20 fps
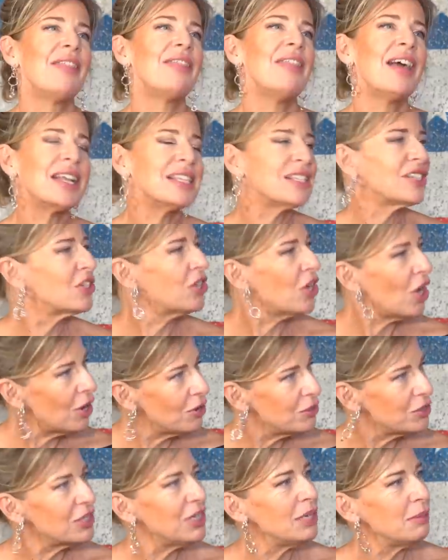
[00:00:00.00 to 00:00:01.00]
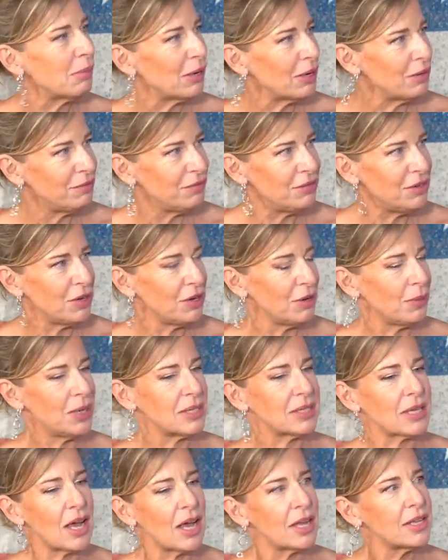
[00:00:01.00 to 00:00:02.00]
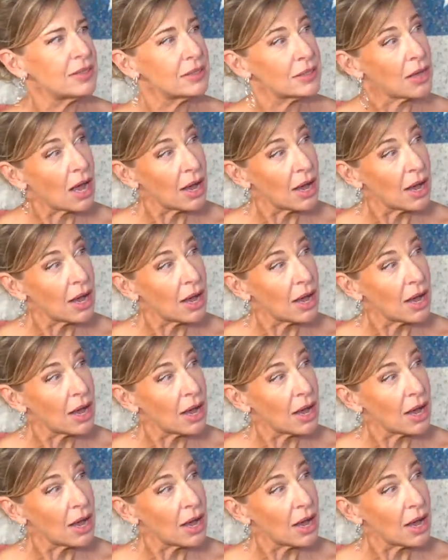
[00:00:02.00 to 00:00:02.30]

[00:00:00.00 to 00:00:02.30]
And that's totally my view is mm.